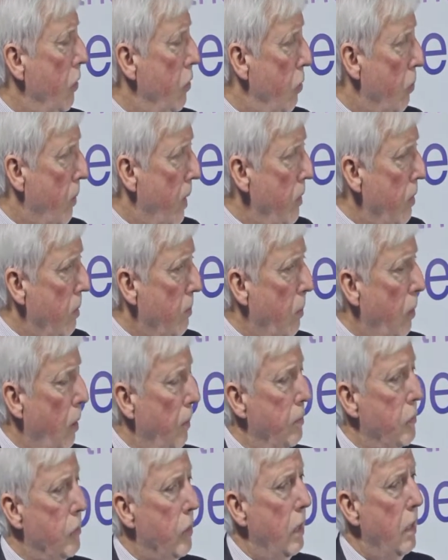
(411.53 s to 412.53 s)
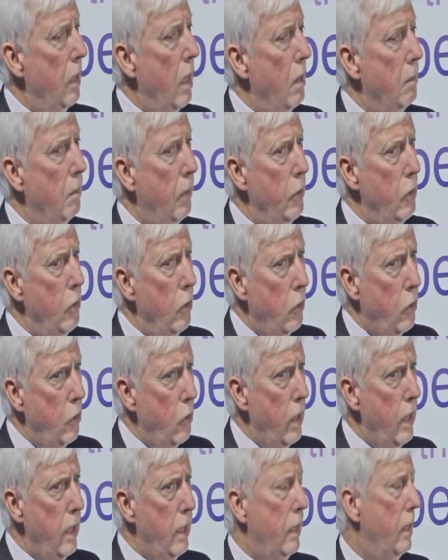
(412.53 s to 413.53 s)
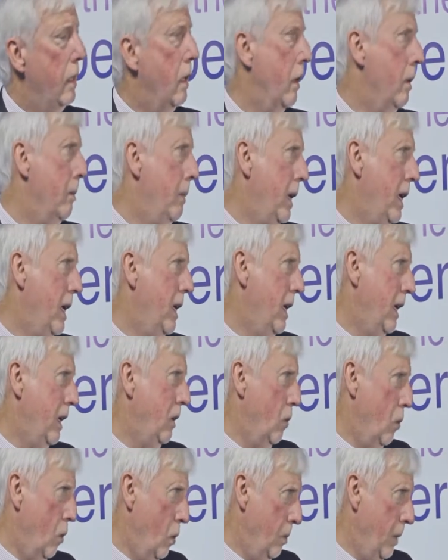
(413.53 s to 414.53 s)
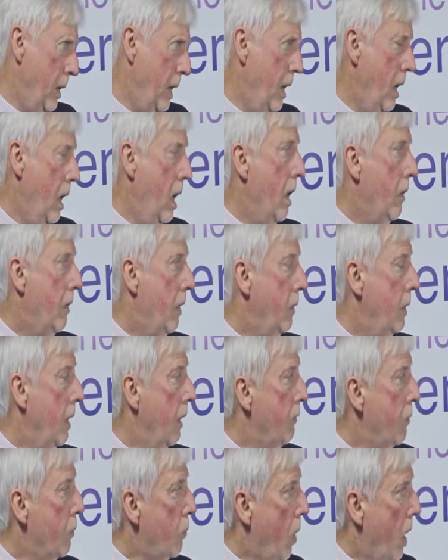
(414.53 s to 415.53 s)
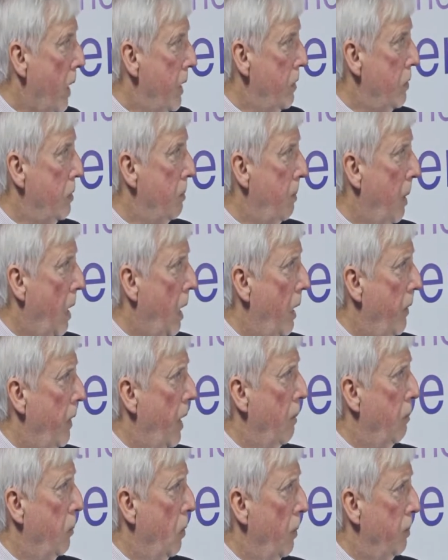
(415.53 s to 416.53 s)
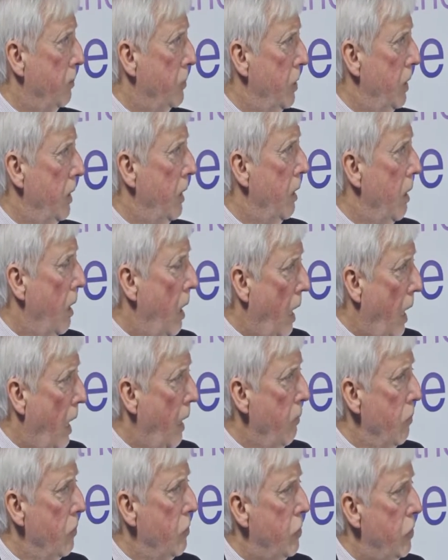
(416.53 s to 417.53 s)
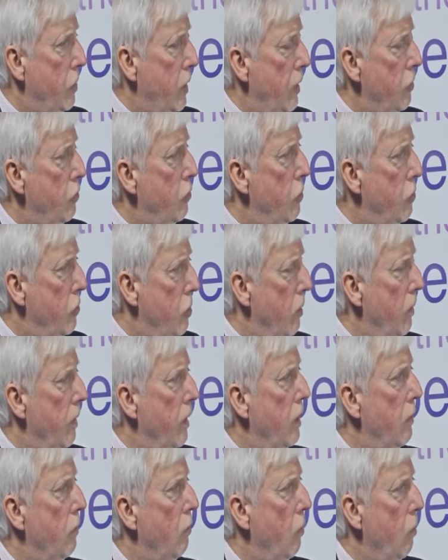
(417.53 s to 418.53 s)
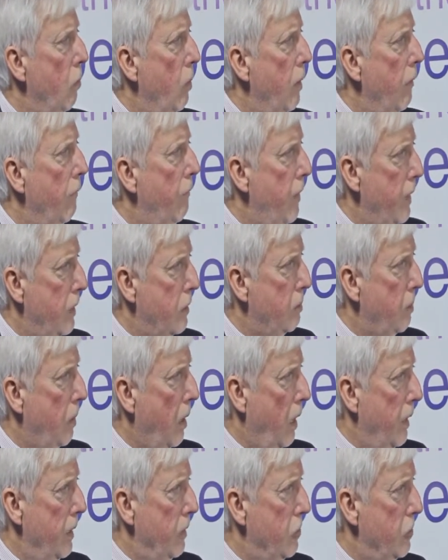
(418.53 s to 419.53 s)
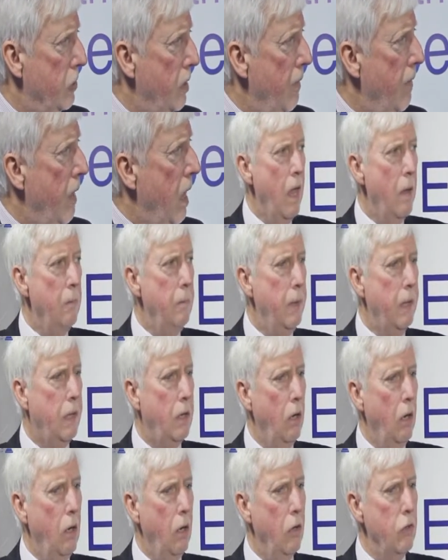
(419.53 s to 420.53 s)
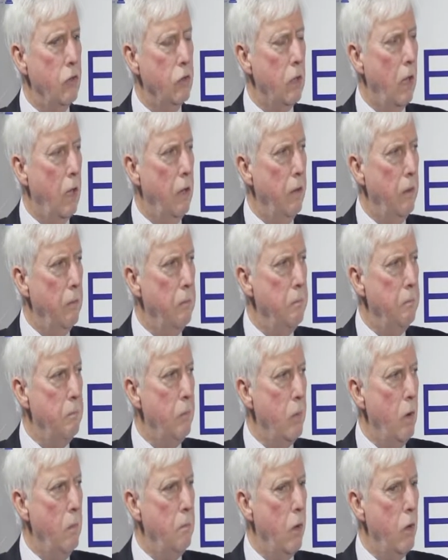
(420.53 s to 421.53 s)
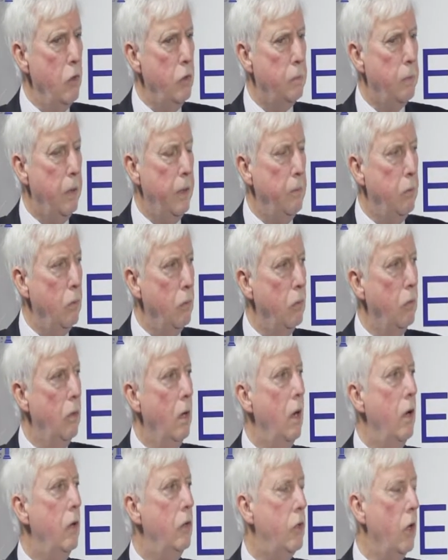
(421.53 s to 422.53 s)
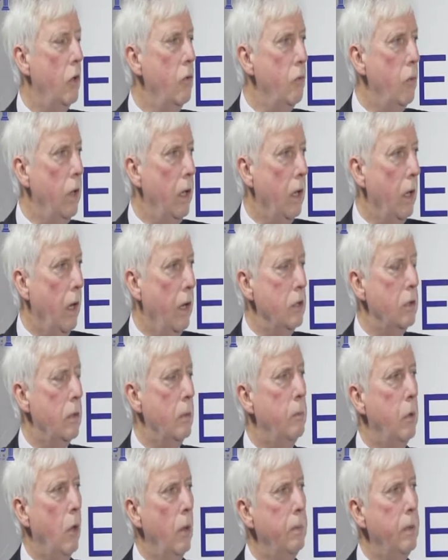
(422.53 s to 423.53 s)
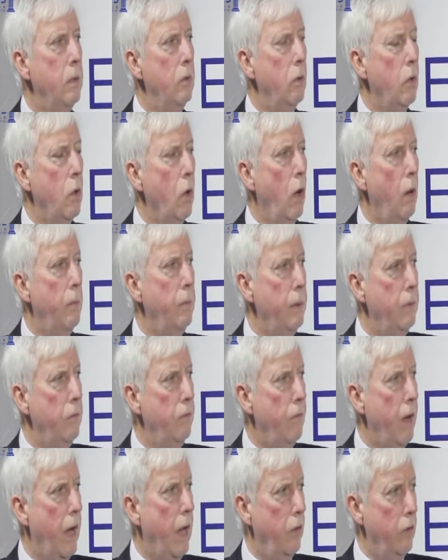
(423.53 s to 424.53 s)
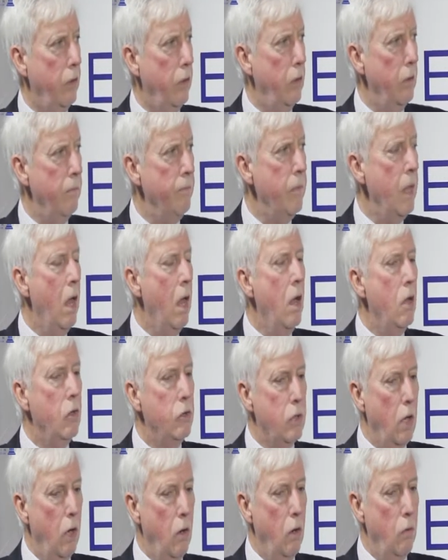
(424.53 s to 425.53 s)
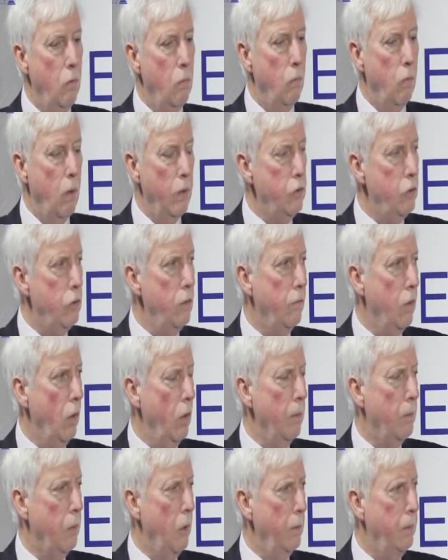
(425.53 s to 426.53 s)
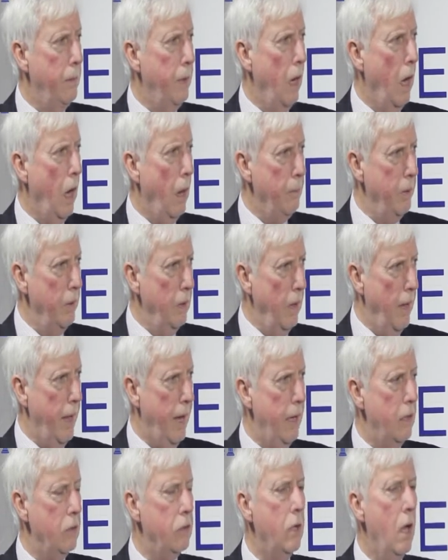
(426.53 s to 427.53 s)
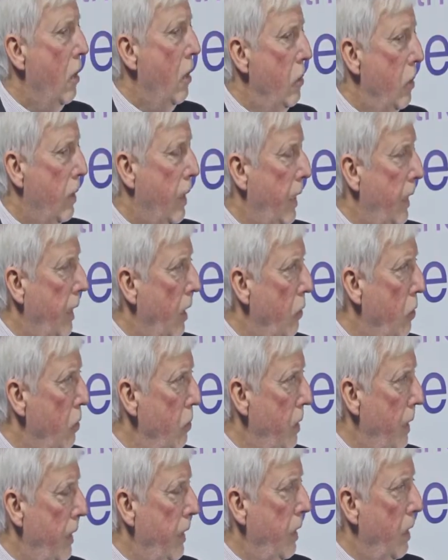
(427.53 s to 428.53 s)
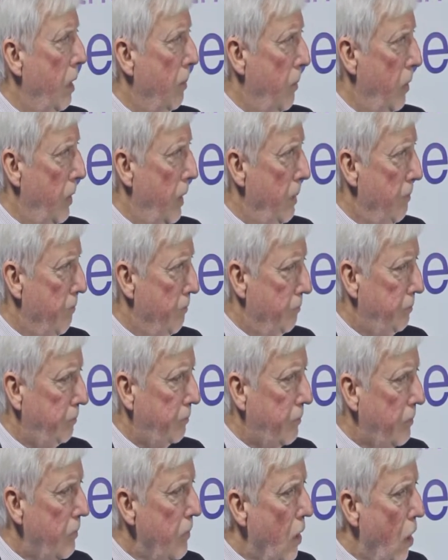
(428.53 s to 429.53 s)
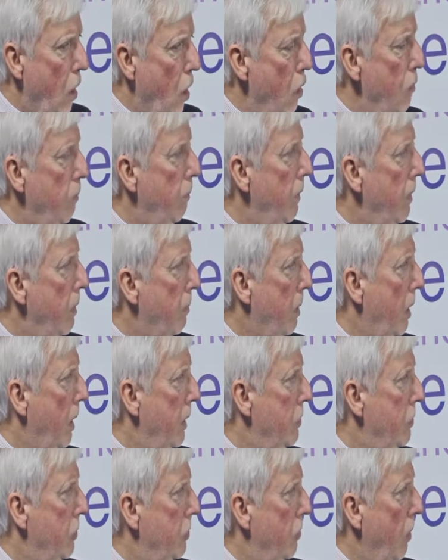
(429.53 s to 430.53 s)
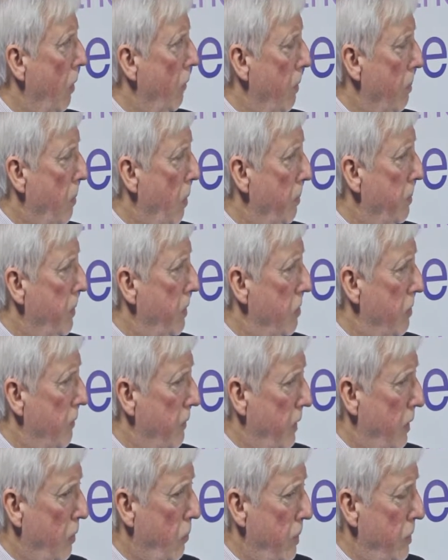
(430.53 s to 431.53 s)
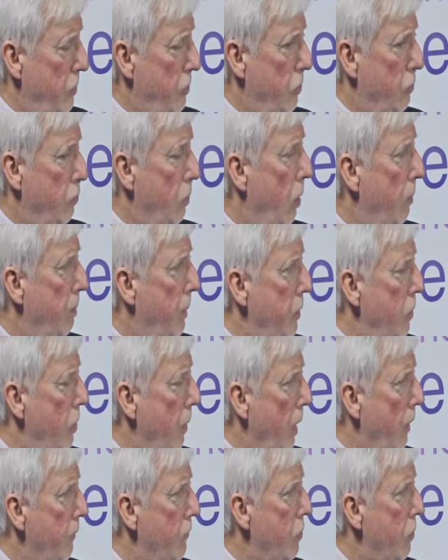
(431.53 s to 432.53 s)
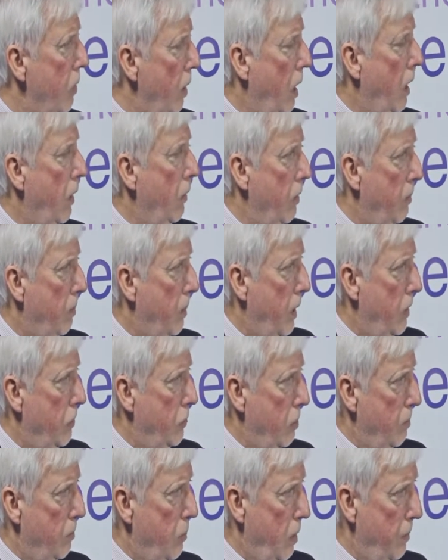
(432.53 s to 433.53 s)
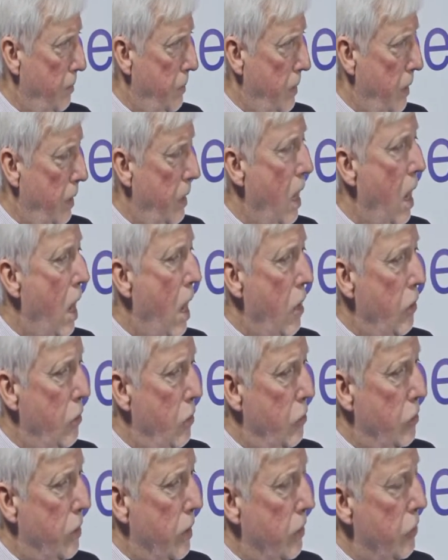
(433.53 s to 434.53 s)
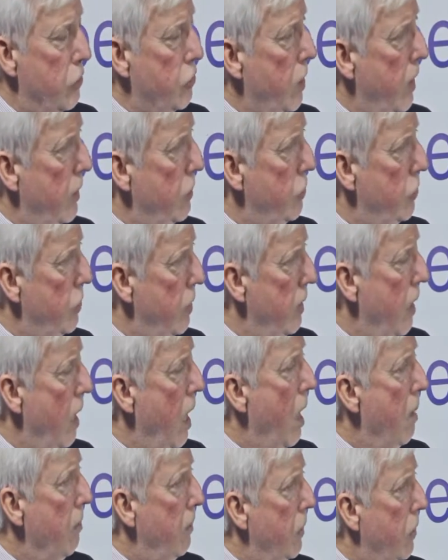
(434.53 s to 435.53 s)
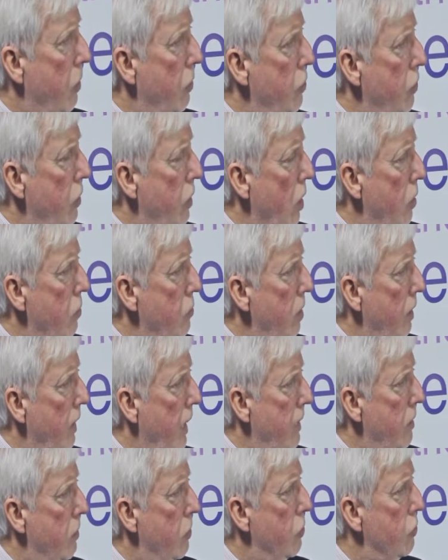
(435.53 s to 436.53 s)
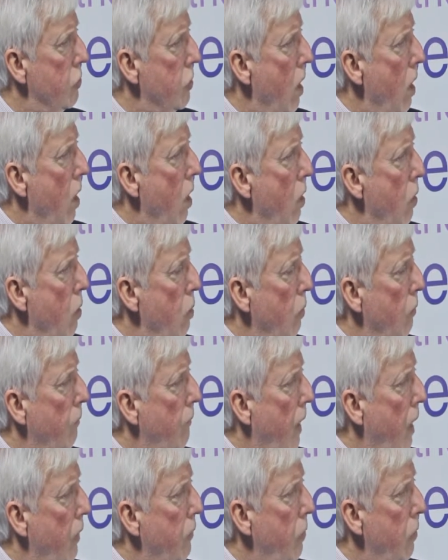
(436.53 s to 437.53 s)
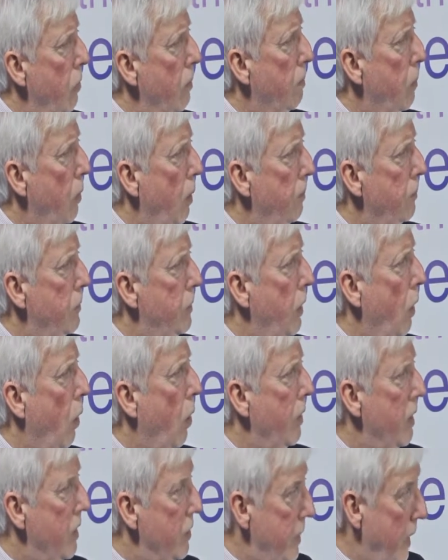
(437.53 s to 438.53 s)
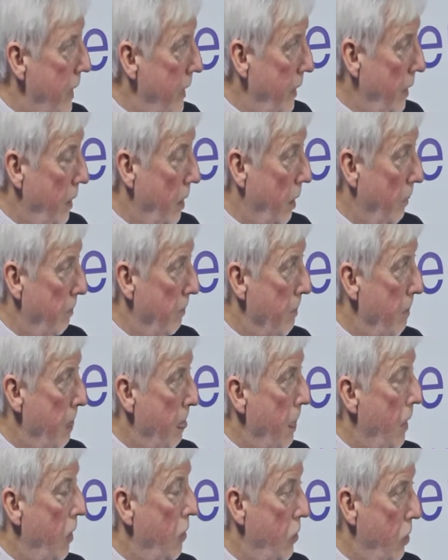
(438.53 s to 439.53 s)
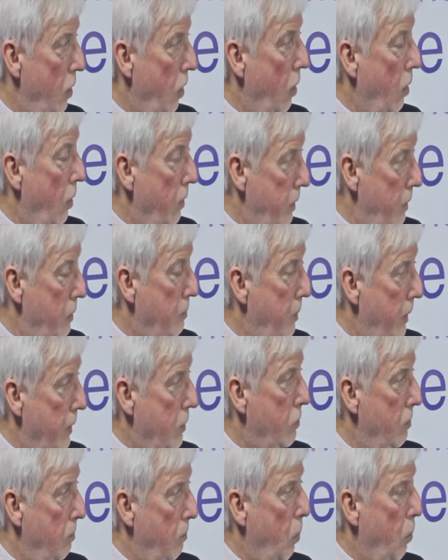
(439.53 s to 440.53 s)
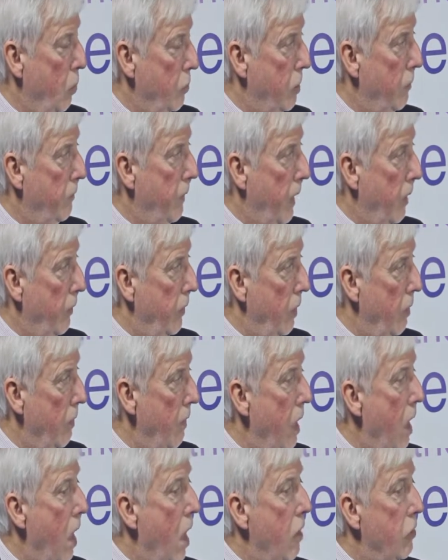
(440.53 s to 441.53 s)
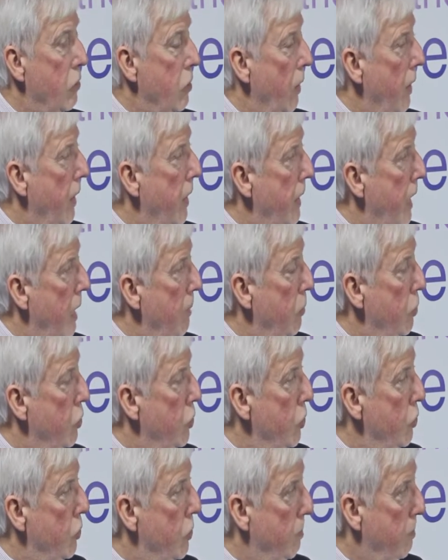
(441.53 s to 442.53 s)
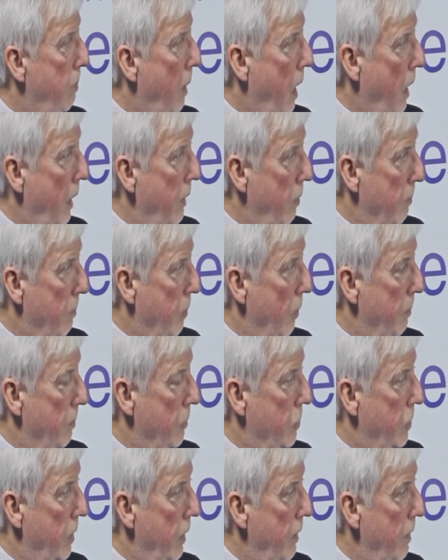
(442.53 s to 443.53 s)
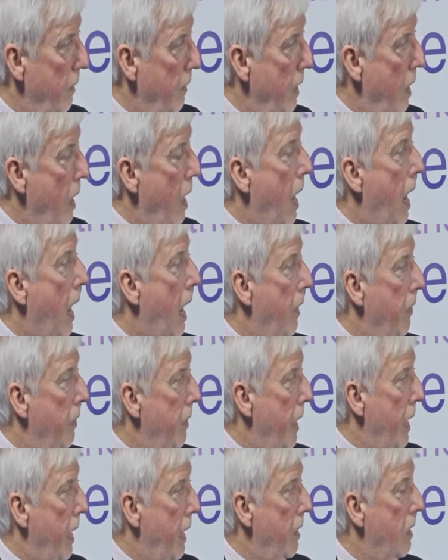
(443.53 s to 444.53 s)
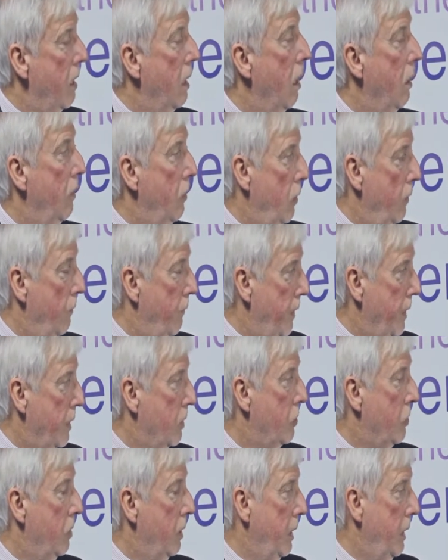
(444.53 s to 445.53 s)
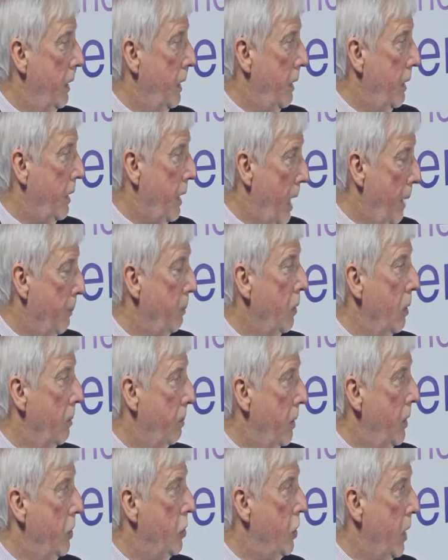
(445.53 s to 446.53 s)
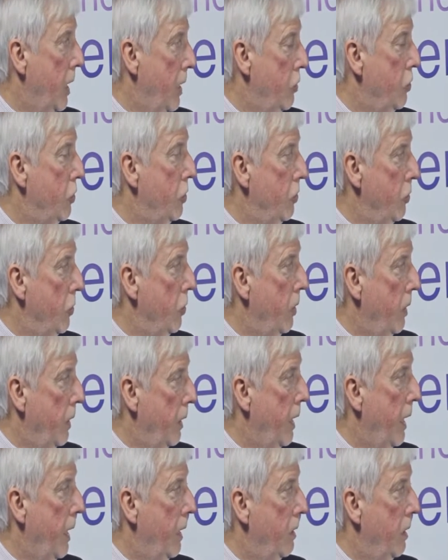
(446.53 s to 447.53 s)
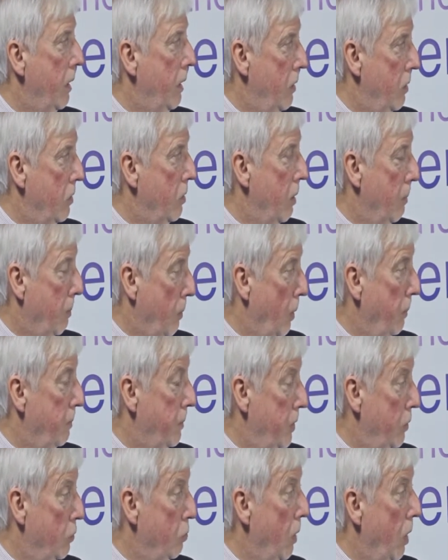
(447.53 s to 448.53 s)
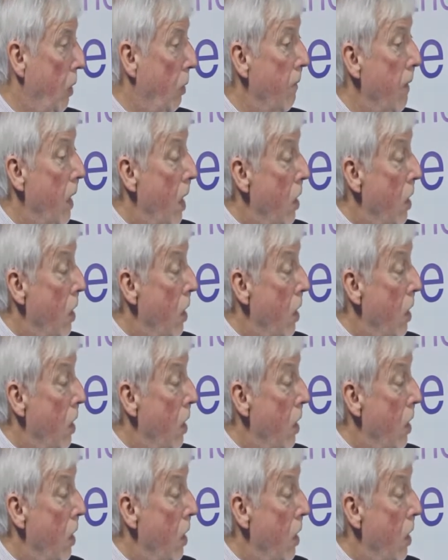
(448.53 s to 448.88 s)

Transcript: You rent the property, but you agree at the beginning normally that you have the right to buy that property. I would suggest you do it with a fixed price, because most people don't realise that property will go up in value. So once you've got the property up and let, you're getting a good income on it. Hopefully the prices of the properties have increased as well, but you don't have to rely on the price of the property using this strategy, because you go to lenders who will value the property on its income, not on its bricks and mortar value. So that enables you to buy the property, and then you fix the capital appreciation you can get in the property as well.